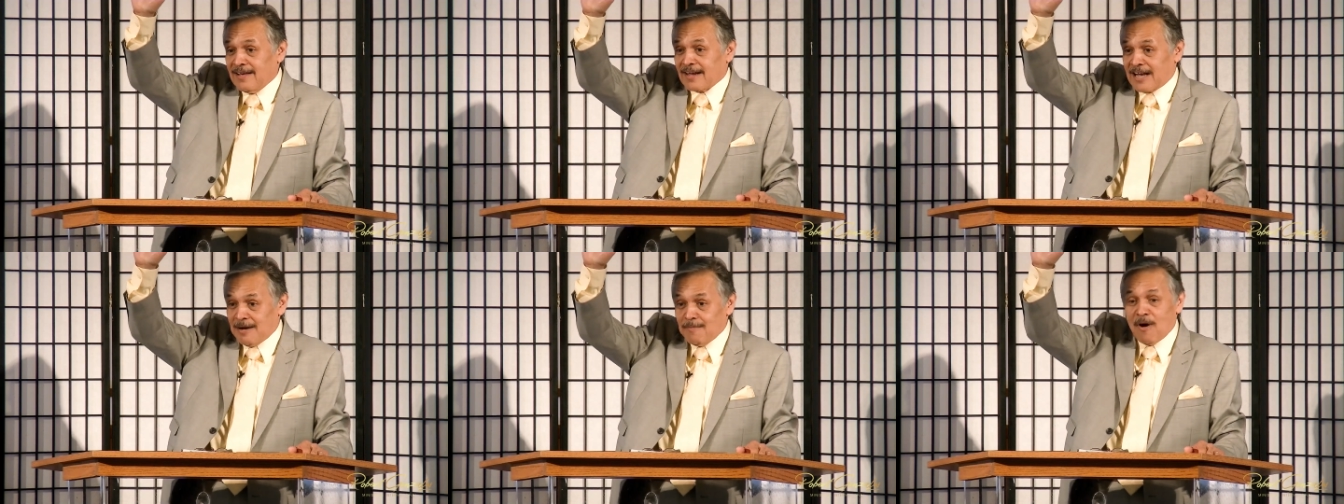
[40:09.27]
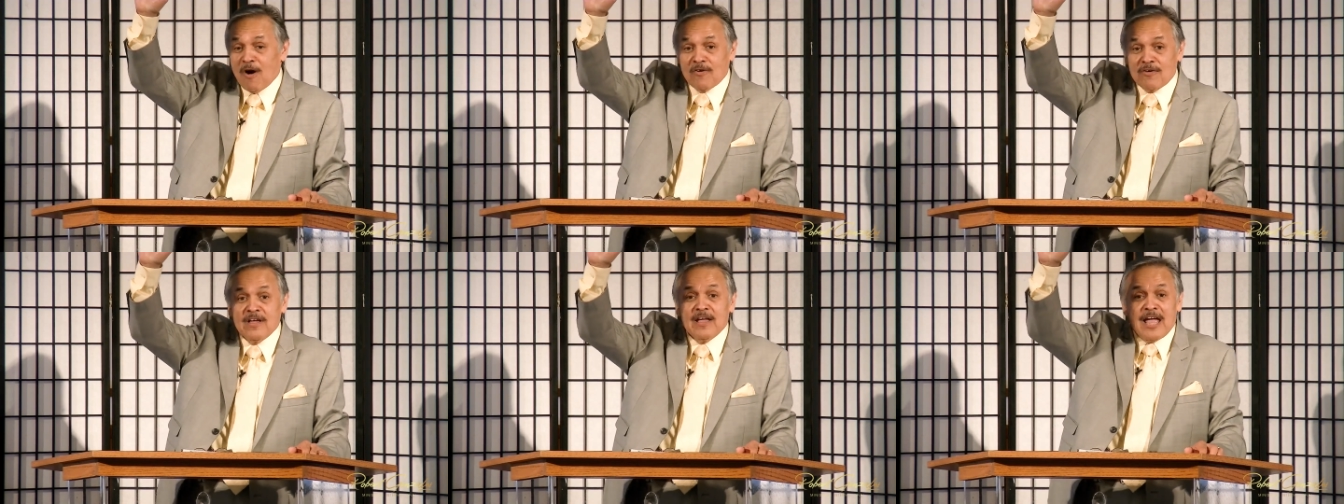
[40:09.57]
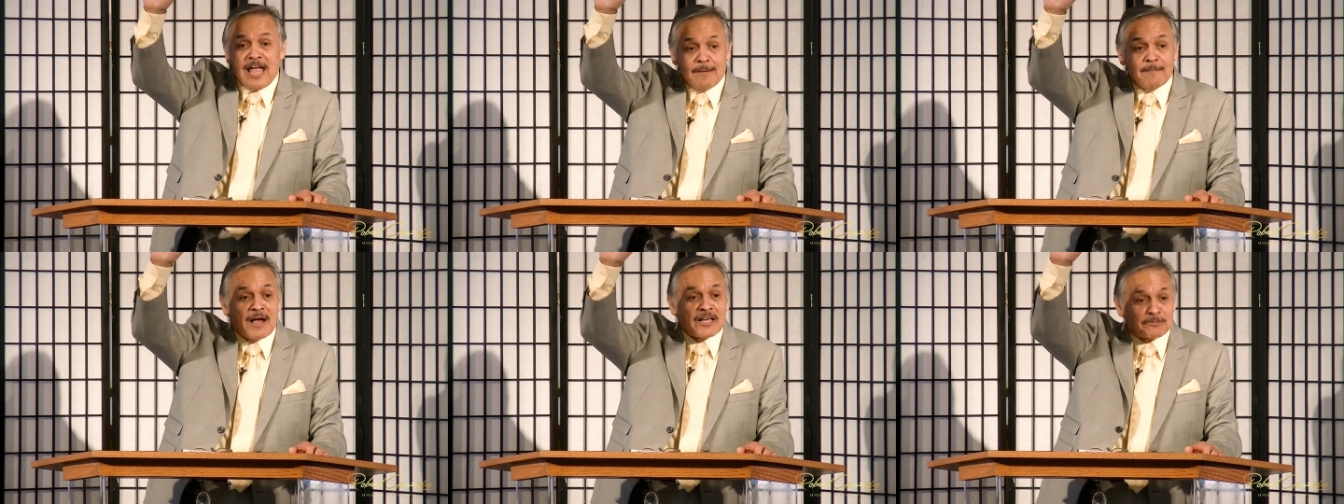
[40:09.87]
Come on.
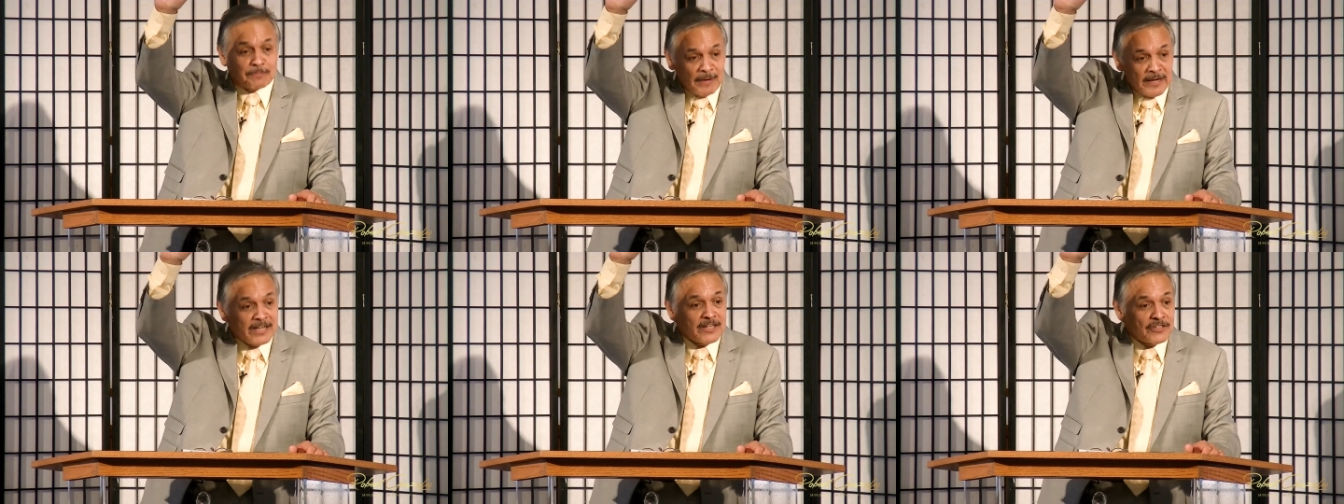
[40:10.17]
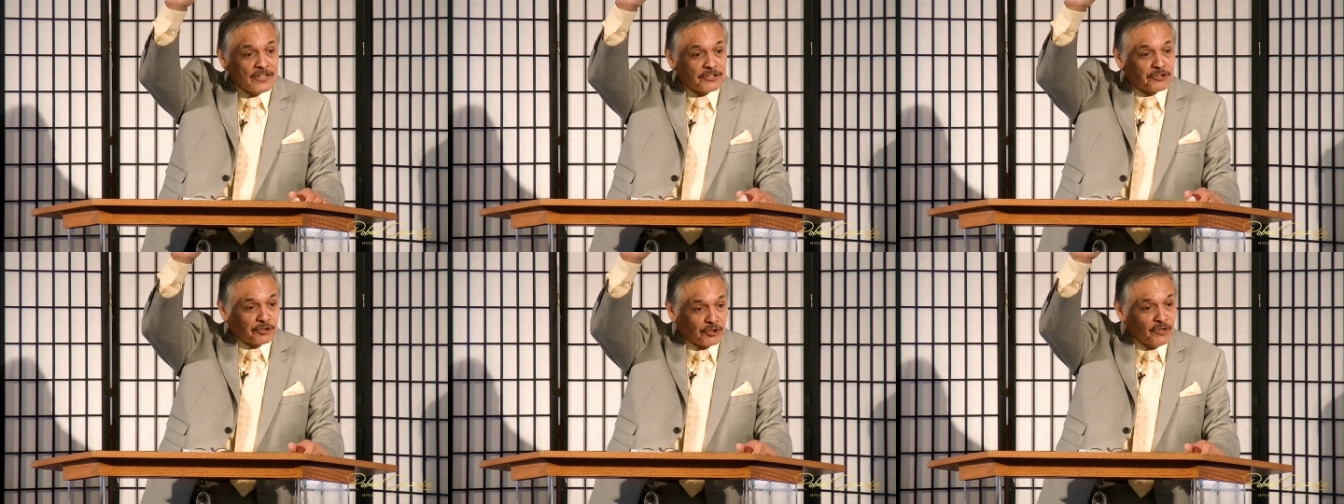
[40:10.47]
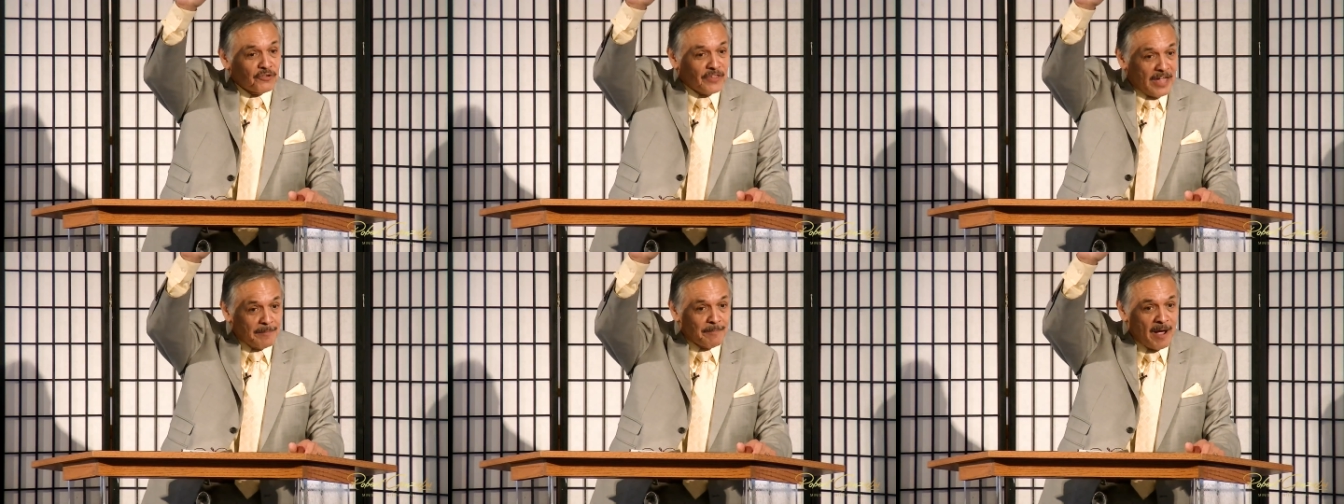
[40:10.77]
Am I speaking the
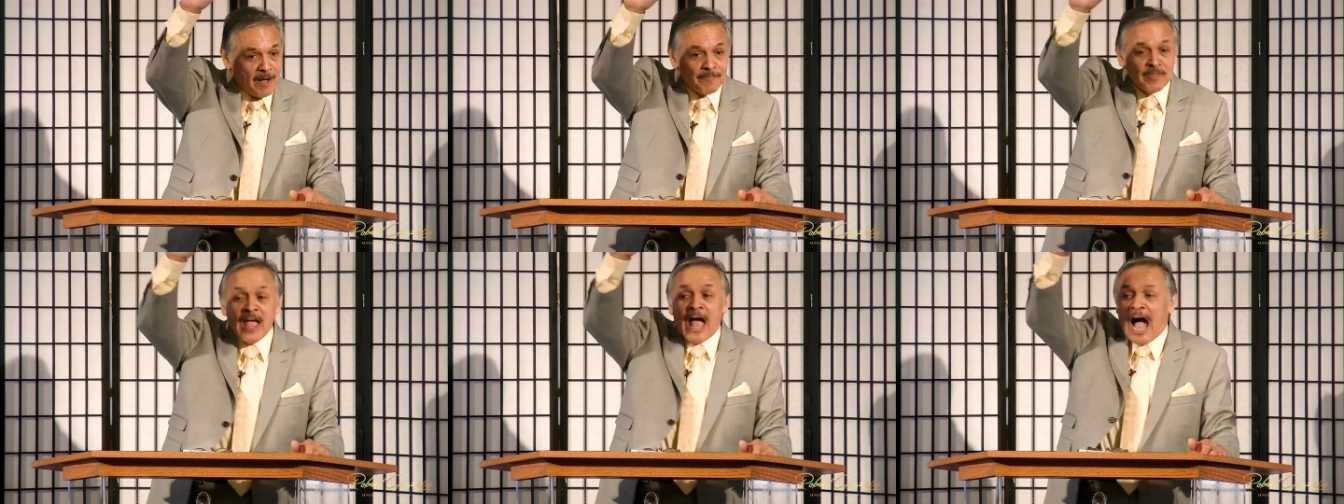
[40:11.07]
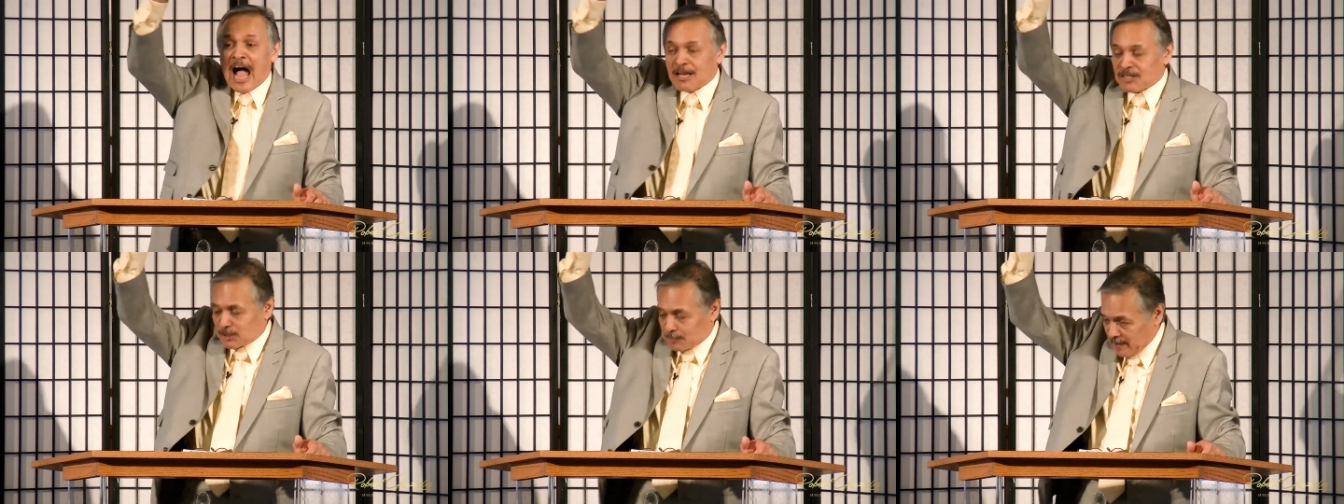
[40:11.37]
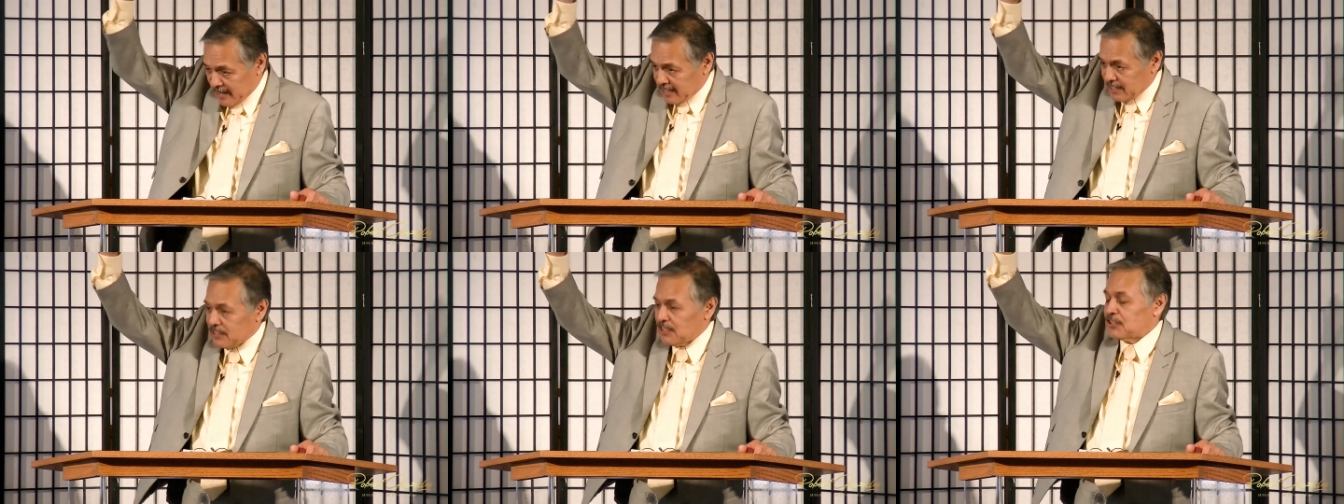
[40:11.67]
truth, am I? I'm
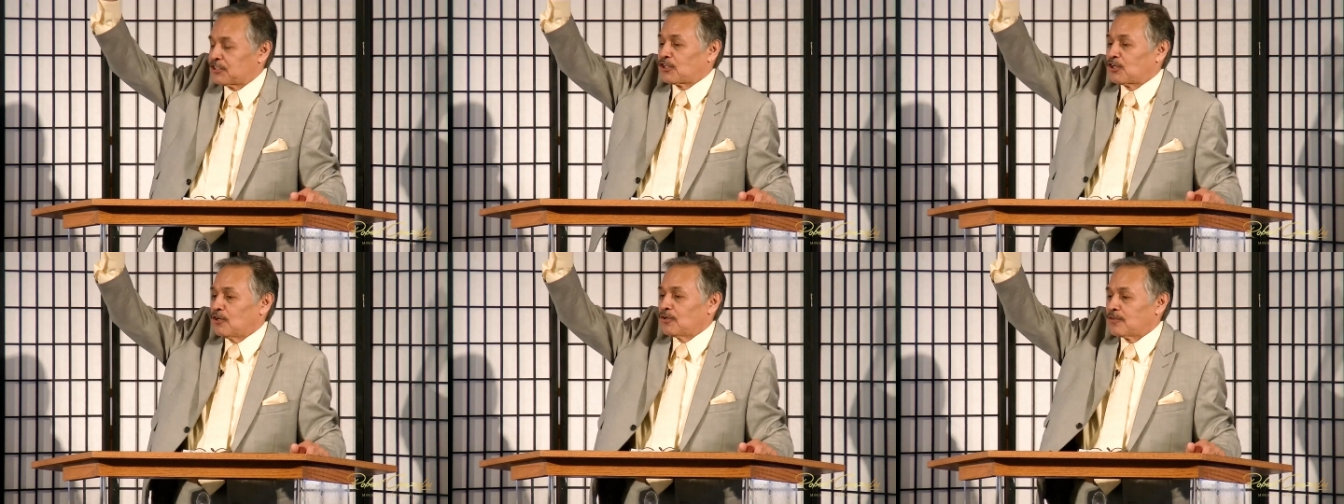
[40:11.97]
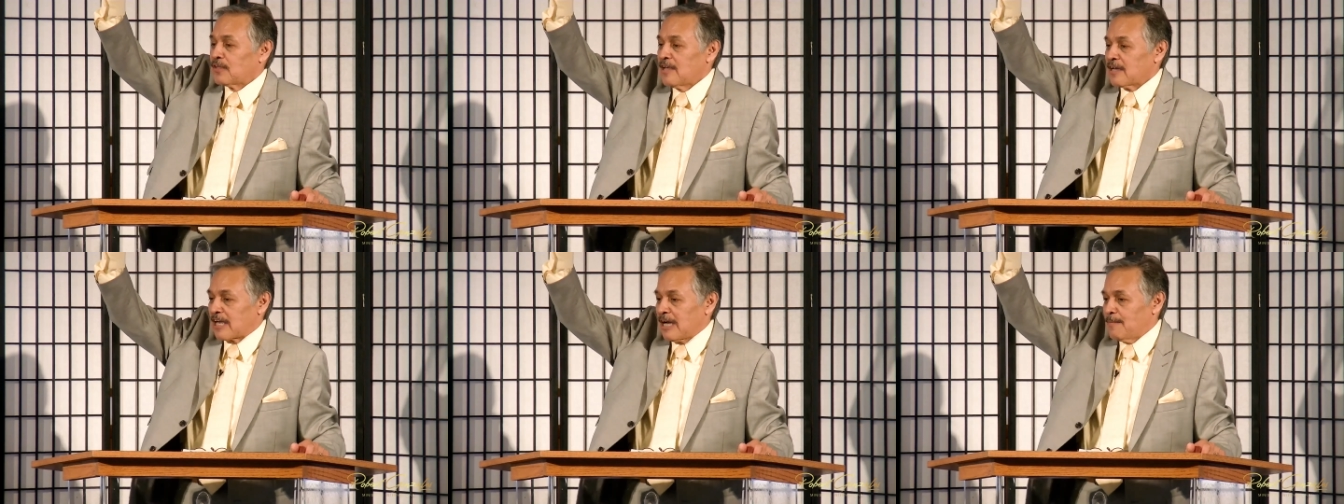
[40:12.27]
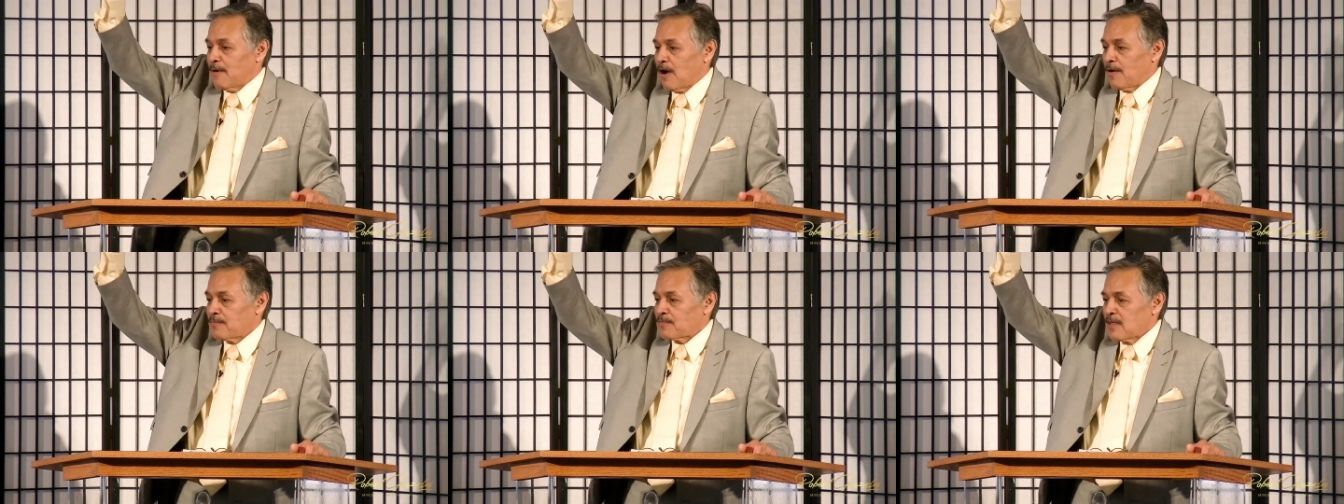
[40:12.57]
speaking the truth.
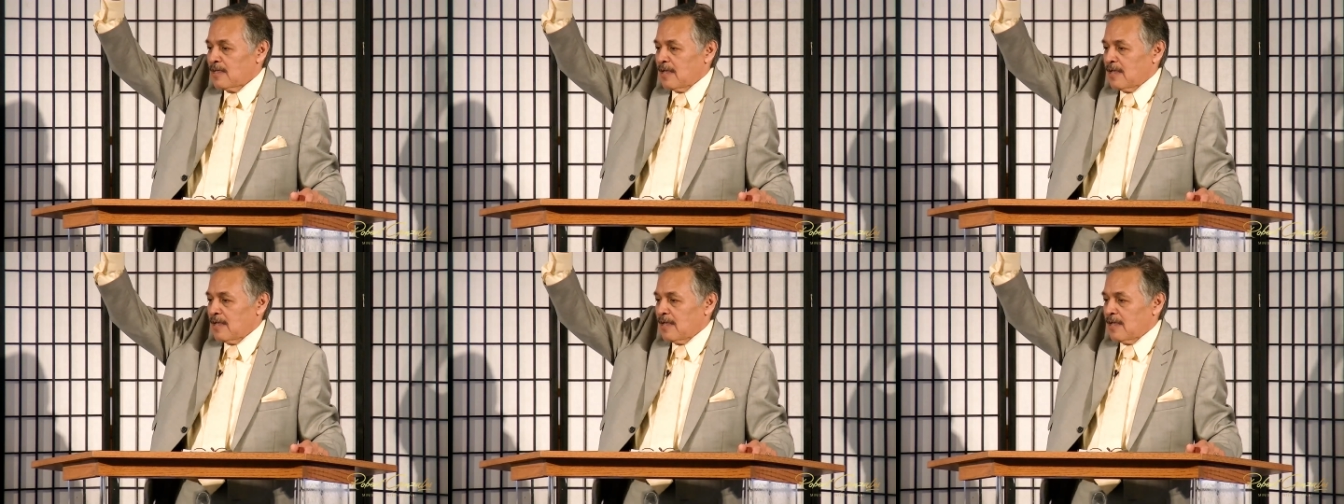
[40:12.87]
Come on.